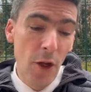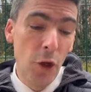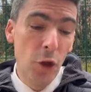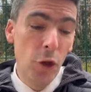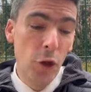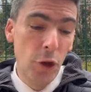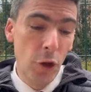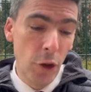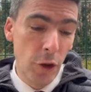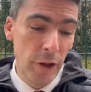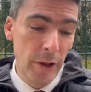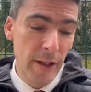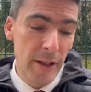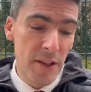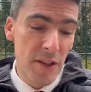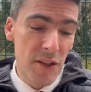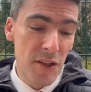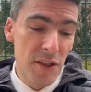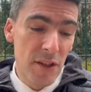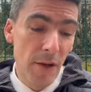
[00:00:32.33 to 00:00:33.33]

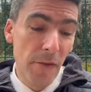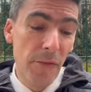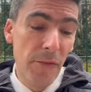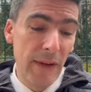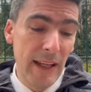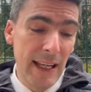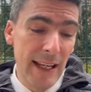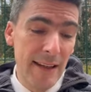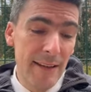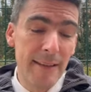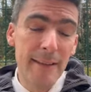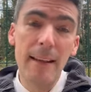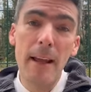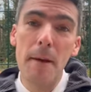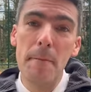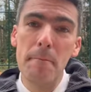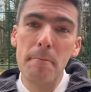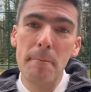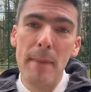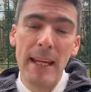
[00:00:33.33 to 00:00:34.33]
goodness, faith,
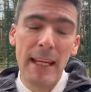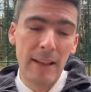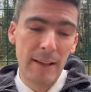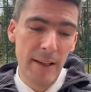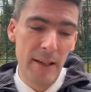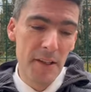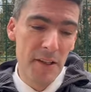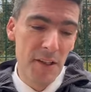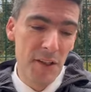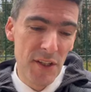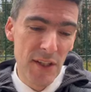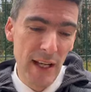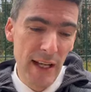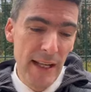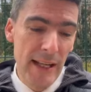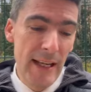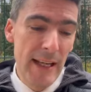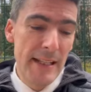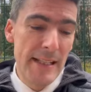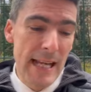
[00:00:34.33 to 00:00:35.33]
meekness,
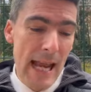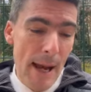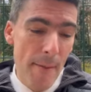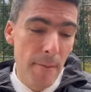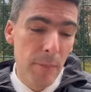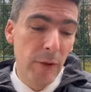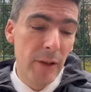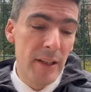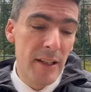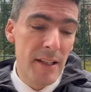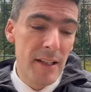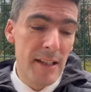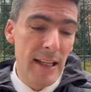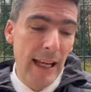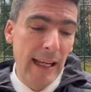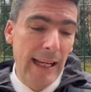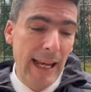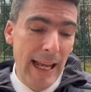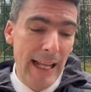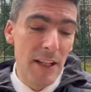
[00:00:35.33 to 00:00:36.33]
temperance.
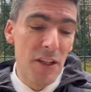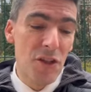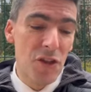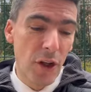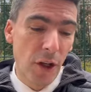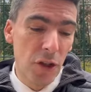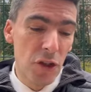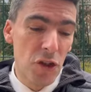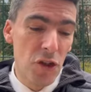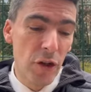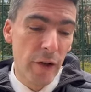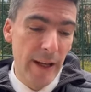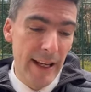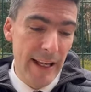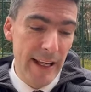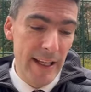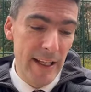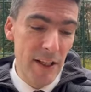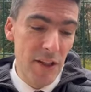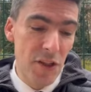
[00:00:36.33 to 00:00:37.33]
Against such there
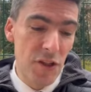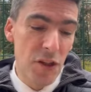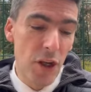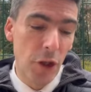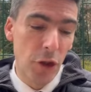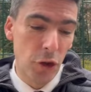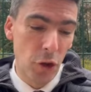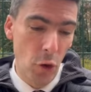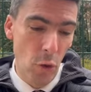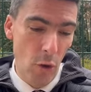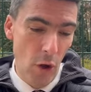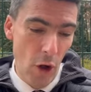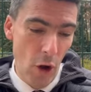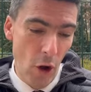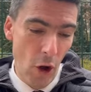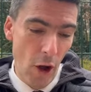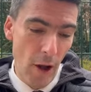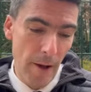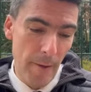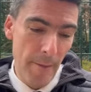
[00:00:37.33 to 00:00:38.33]
is no
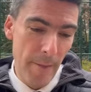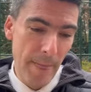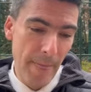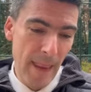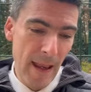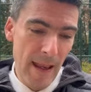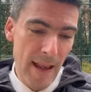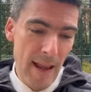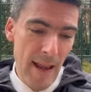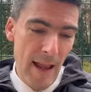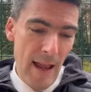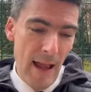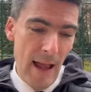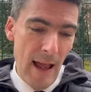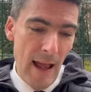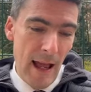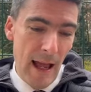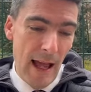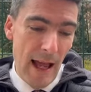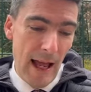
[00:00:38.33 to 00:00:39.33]
law.
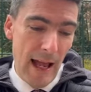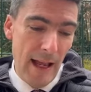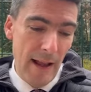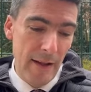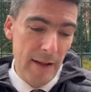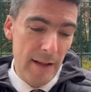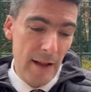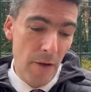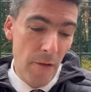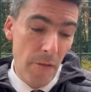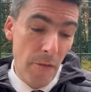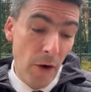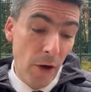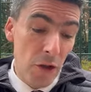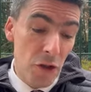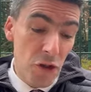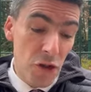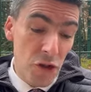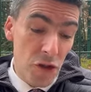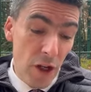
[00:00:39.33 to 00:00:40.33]
And
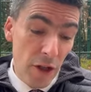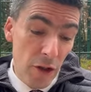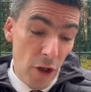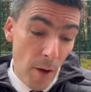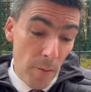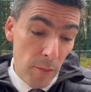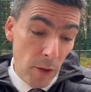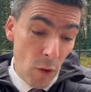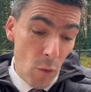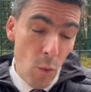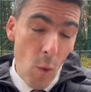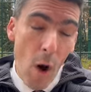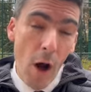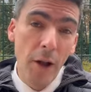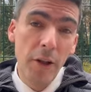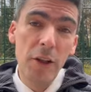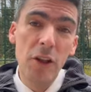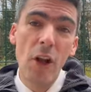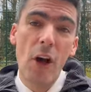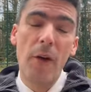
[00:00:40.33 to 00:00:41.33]
verse number
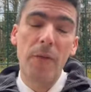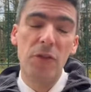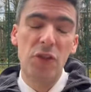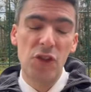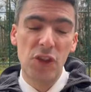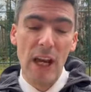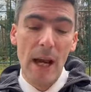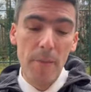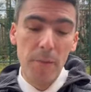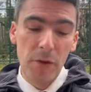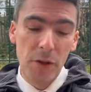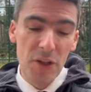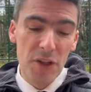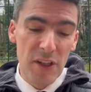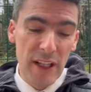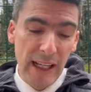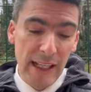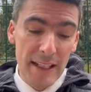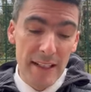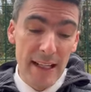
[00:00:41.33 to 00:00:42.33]
1 of chapter
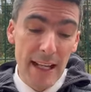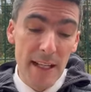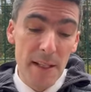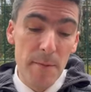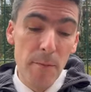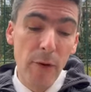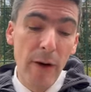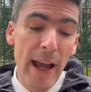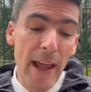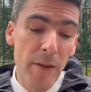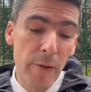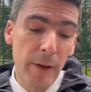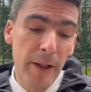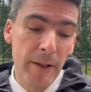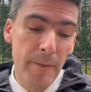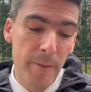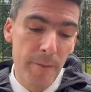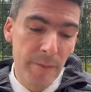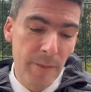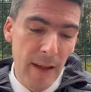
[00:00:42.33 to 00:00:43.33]
6 says,
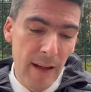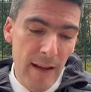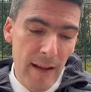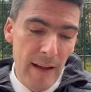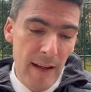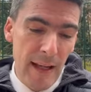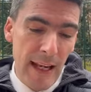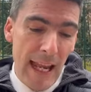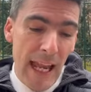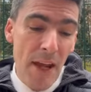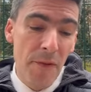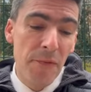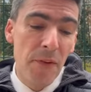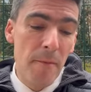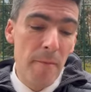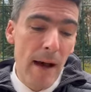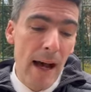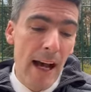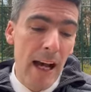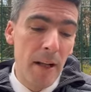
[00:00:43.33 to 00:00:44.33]
Brethren, if a
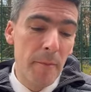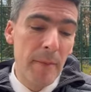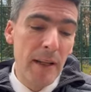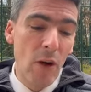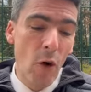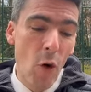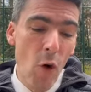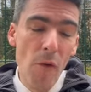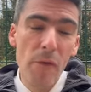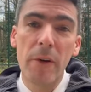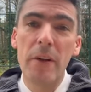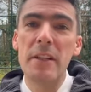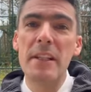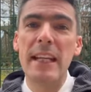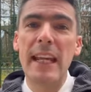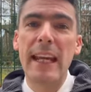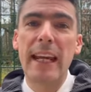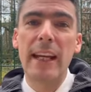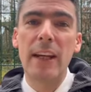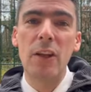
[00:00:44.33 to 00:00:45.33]
man be
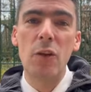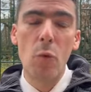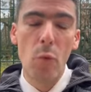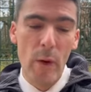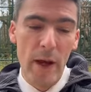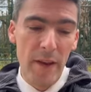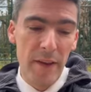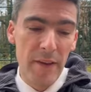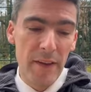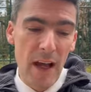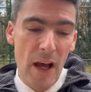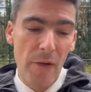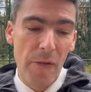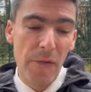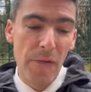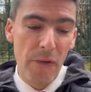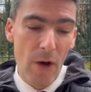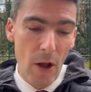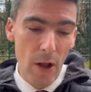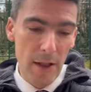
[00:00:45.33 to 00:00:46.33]
overtaken with a
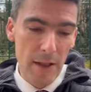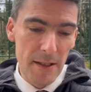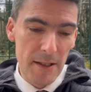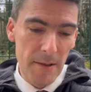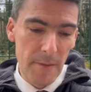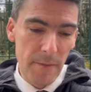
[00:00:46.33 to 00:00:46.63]
fault,